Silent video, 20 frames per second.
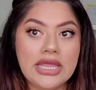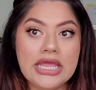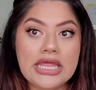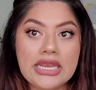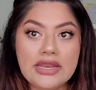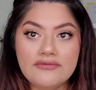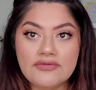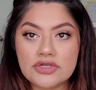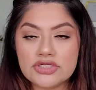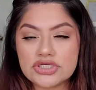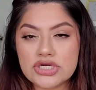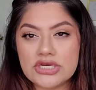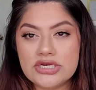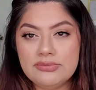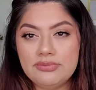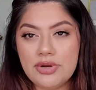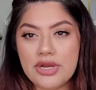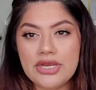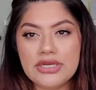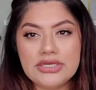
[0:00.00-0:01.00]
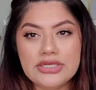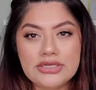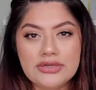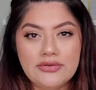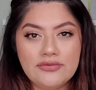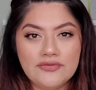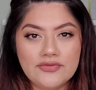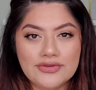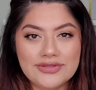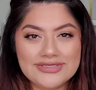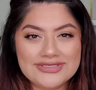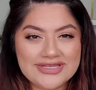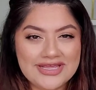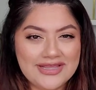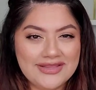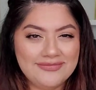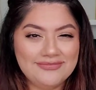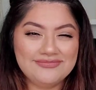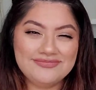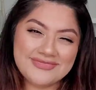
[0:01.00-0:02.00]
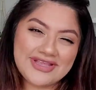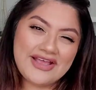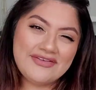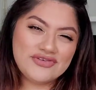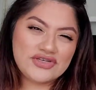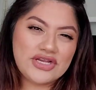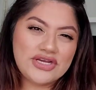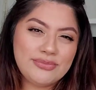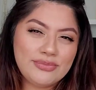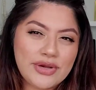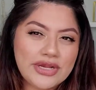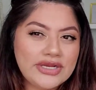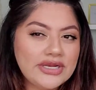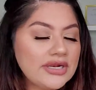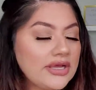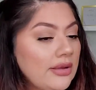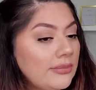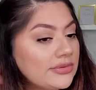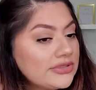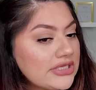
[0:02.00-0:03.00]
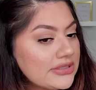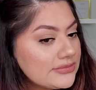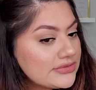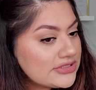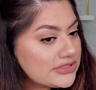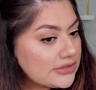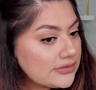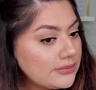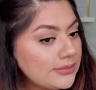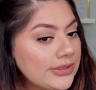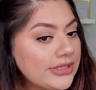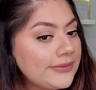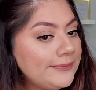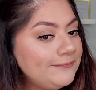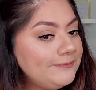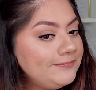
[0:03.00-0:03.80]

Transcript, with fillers: And I've tried to brighten it over the time. I've tried to brighten it a couple times too, but